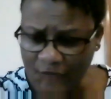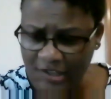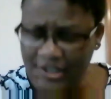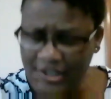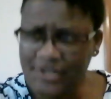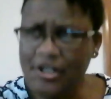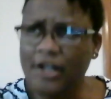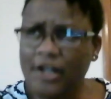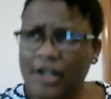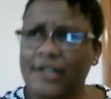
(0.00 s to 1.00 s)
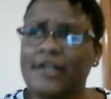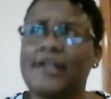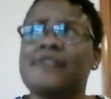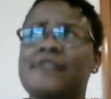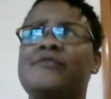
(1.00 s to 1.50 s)
this garden
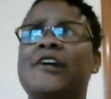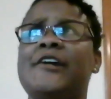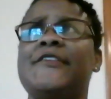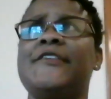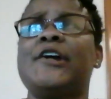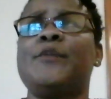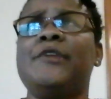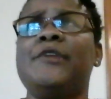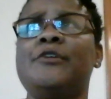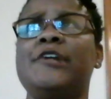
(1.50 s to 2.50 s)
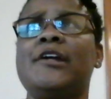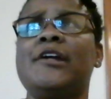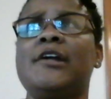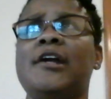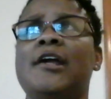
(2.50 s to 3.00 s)
is very
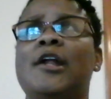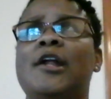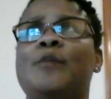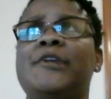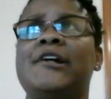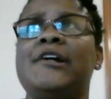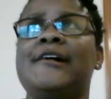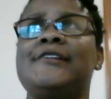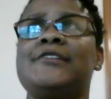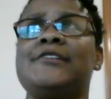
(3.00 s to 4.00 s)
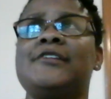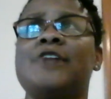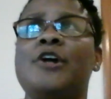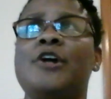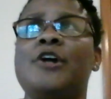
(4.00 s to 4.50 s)
therapeutic because it's
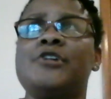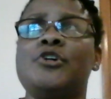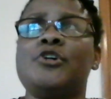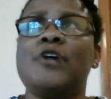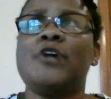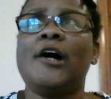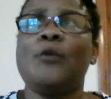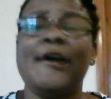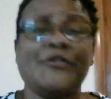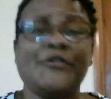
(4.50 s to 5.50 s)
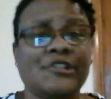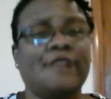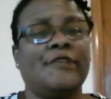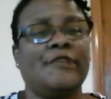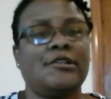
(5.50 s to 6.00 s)
also a way of
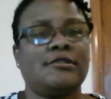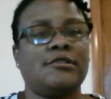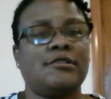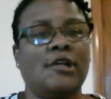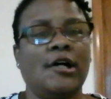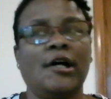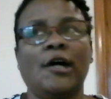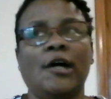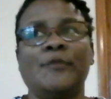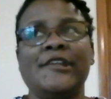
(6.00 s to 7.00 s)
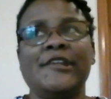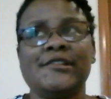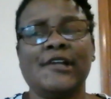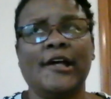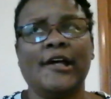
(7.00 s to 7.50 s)
service. Mm-hmm. This
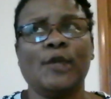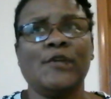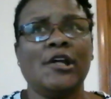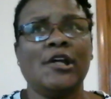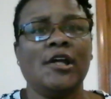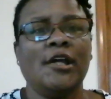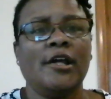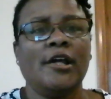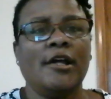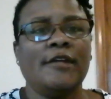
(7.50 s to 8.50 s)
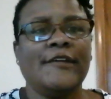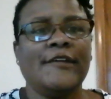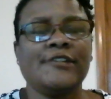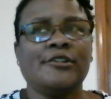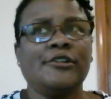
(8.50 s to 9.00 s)
time
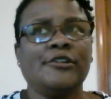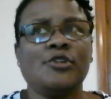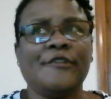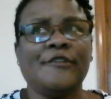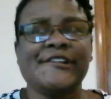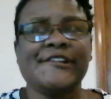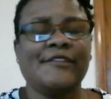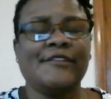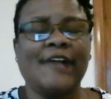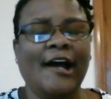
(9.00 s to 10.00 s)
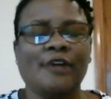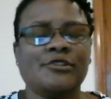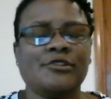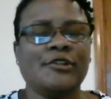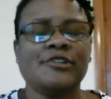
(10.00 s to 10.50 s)
there's only two of us that live in a house,
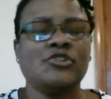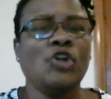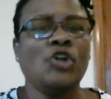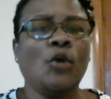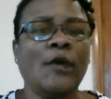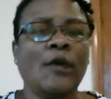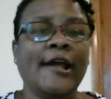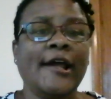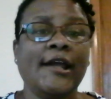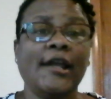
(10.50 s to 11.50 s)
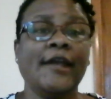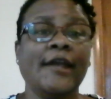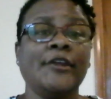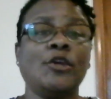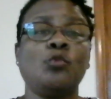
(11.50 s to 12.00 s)
so there's no way
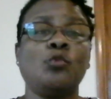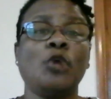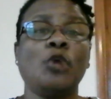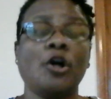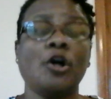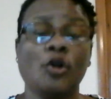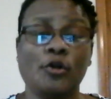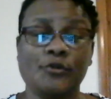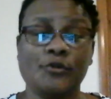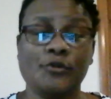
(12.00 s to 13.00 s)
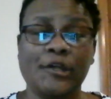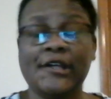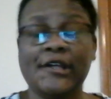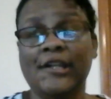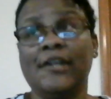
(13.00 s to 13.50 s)
in the world we can
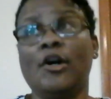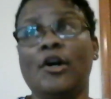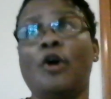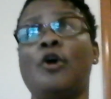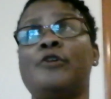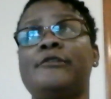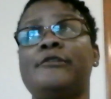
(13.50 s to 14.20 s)
eat all the